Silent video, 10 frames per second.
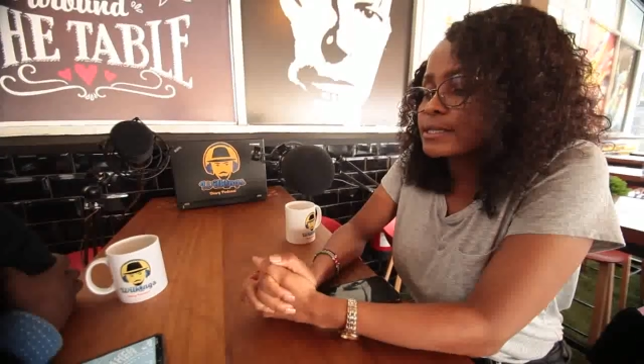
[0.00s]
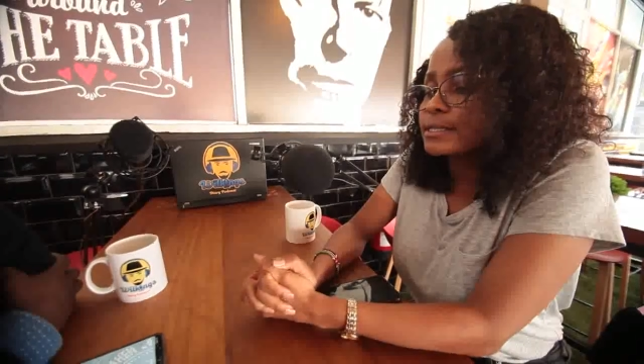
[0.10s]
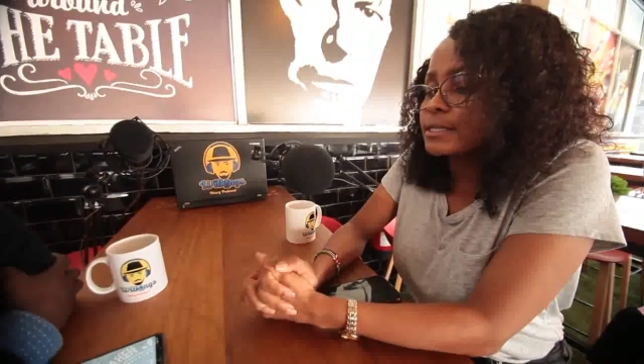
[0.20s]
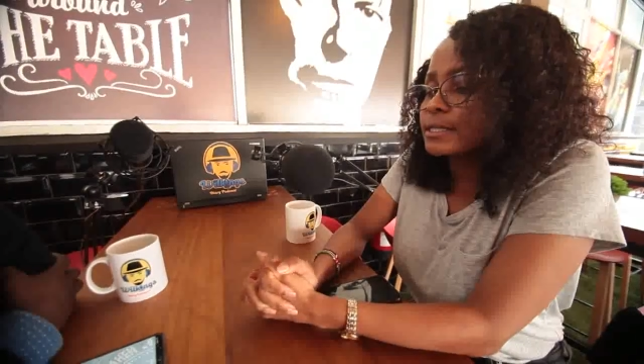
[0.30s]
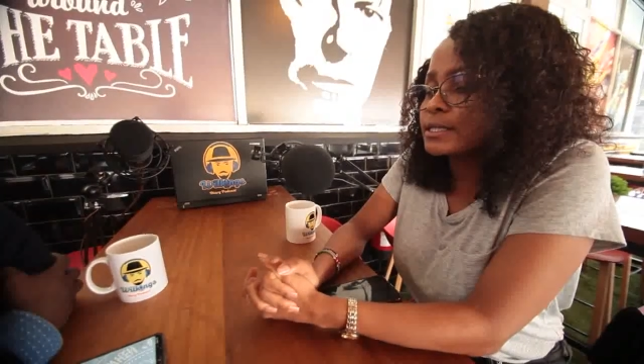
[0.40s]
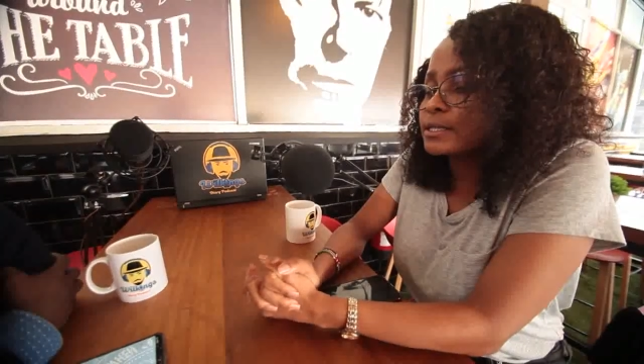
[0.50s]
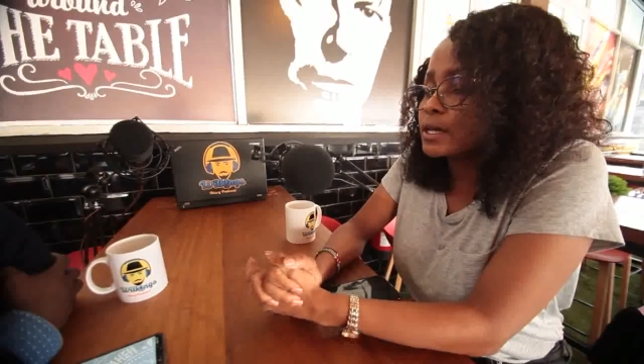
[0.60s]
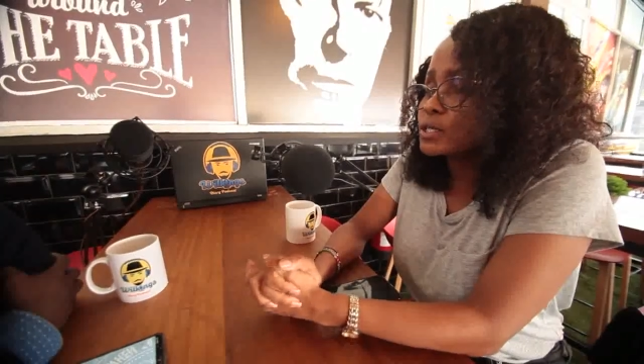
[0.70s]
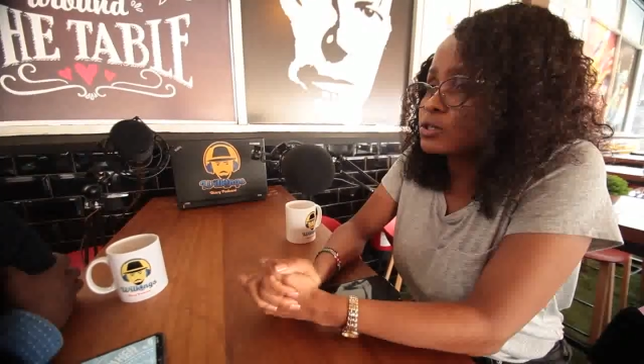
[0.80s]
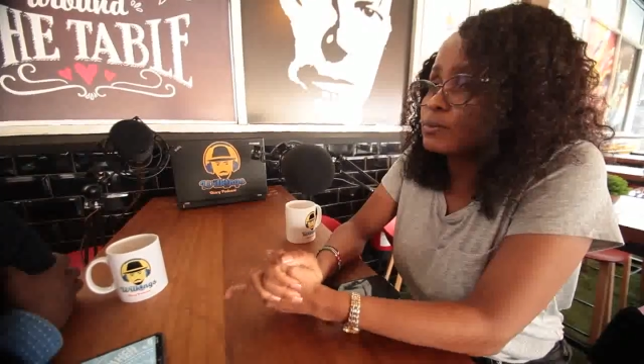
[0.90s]
the
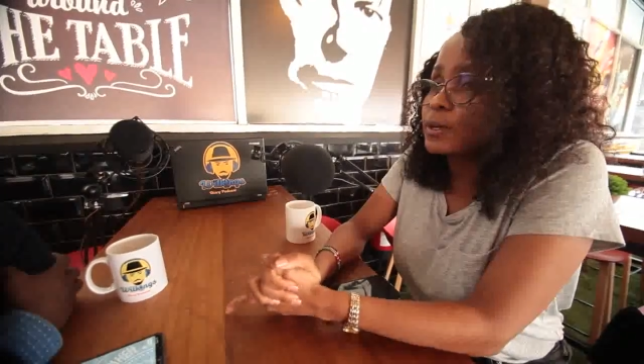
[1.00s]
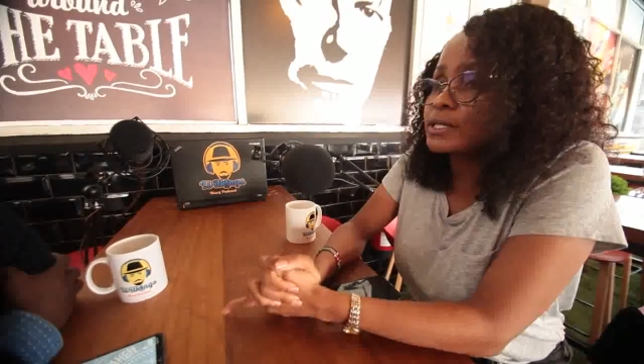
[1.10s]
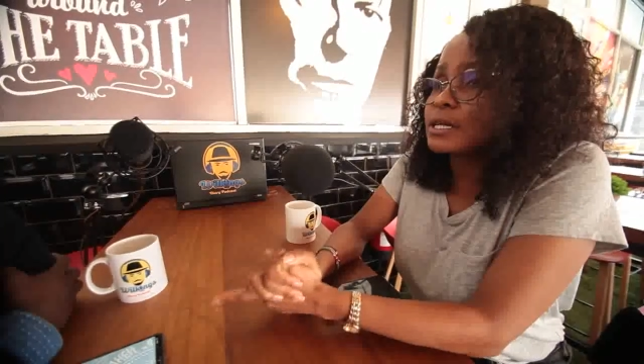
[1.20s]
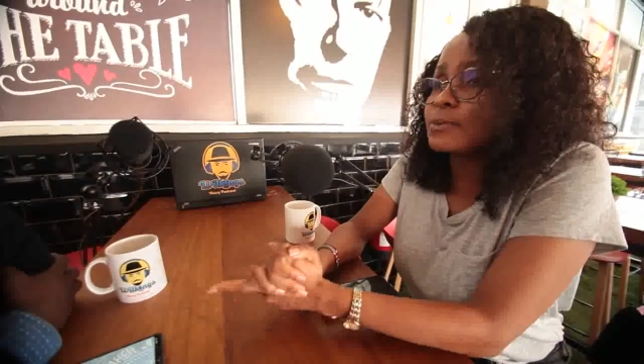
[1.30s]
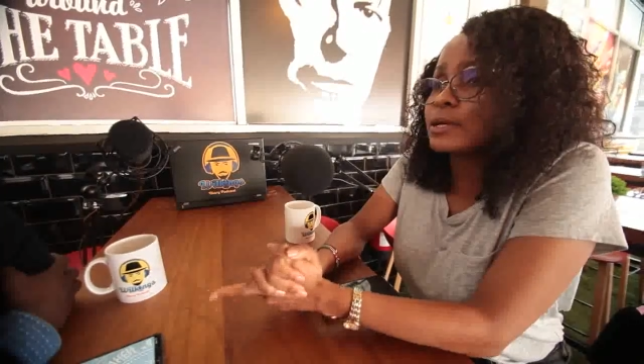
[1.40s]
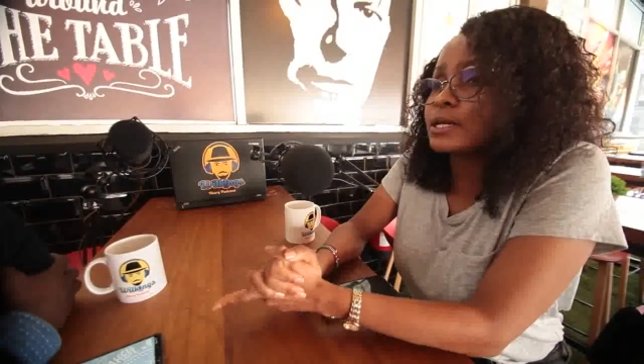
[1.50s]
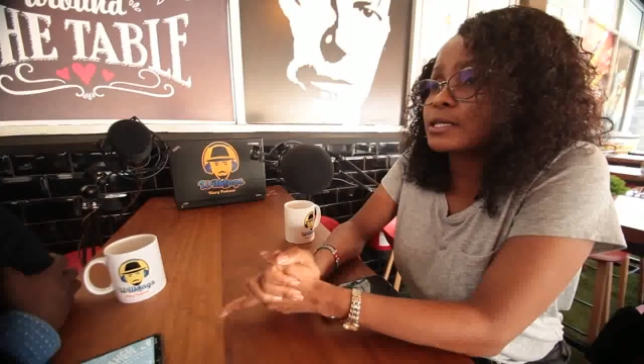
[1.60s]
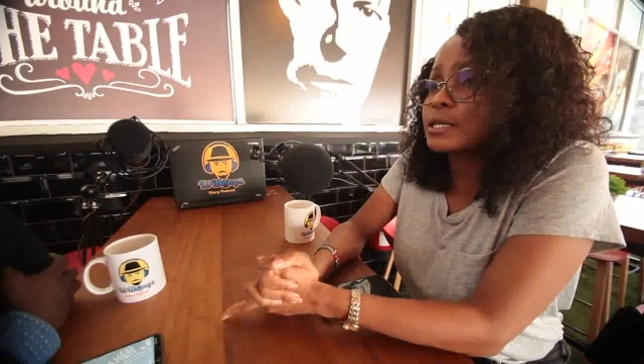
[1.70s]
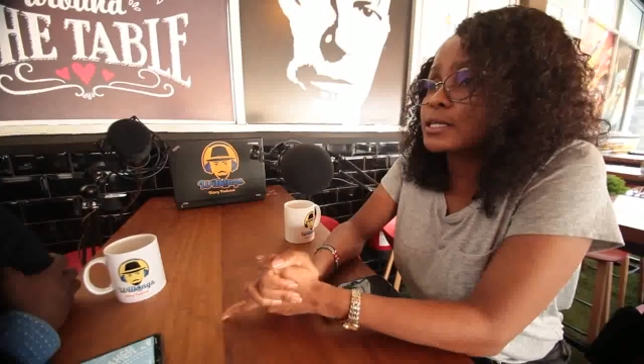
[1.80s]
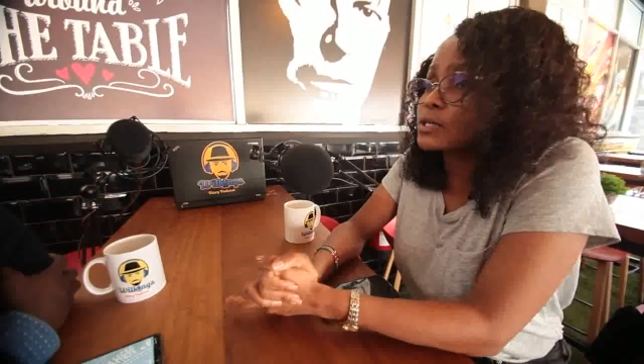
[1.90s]
International Maritime
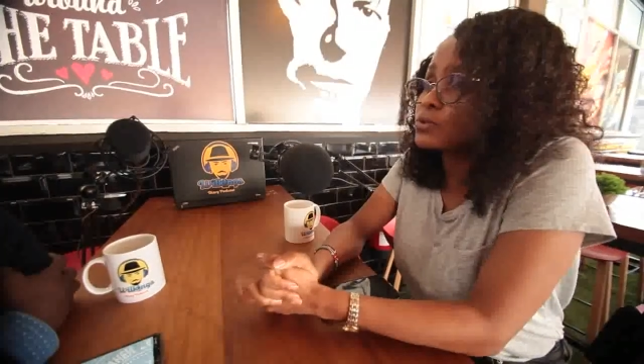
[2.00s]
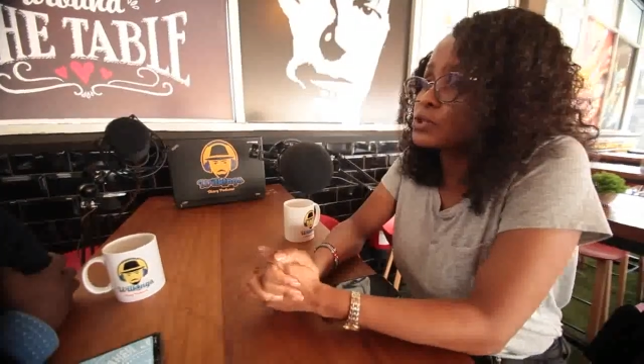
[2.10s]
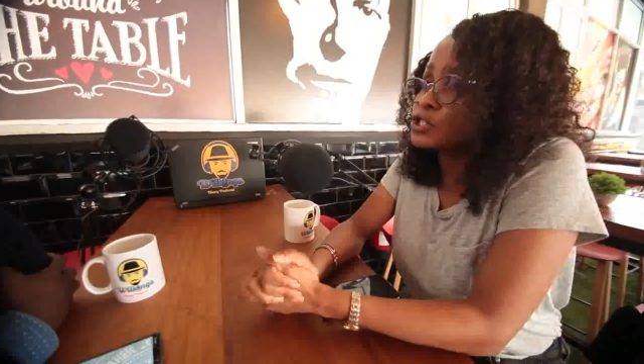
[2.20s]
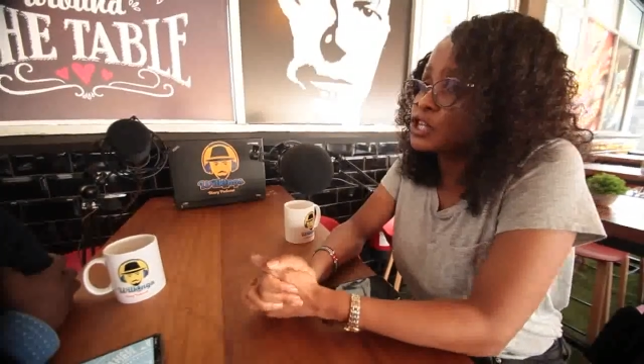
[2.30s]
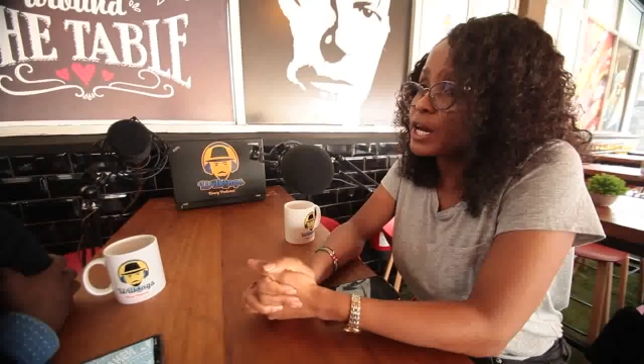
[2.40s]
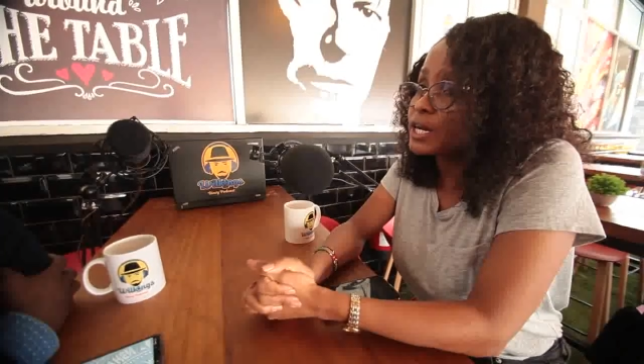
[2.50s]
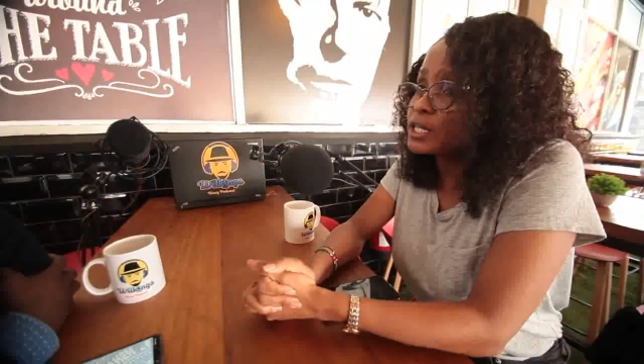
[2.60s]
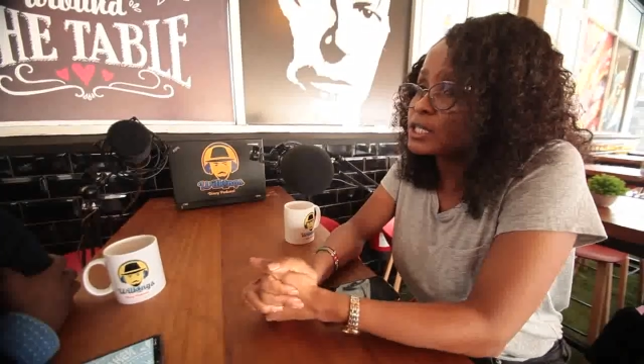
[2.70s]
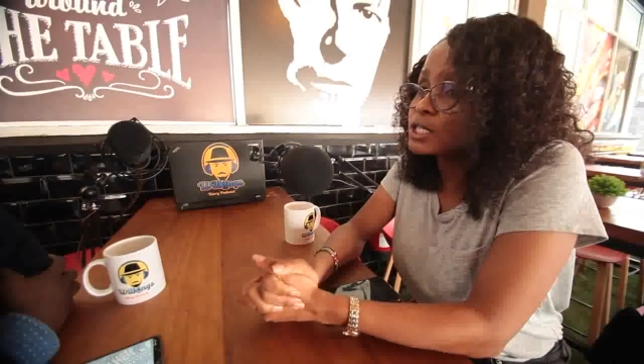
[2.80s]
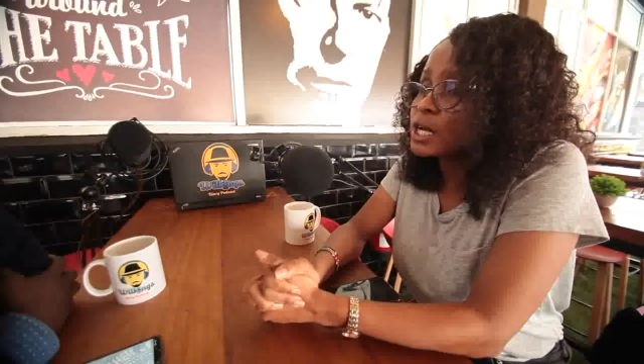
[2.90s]
Organization would
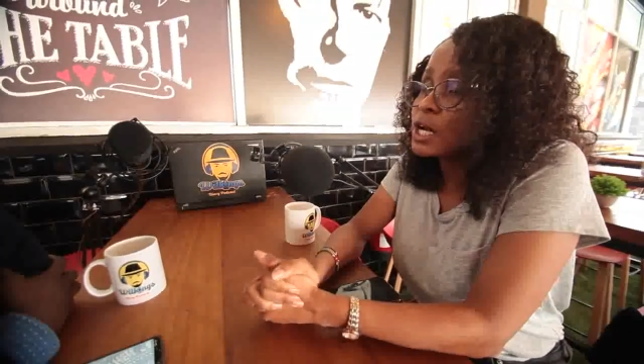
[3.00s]
change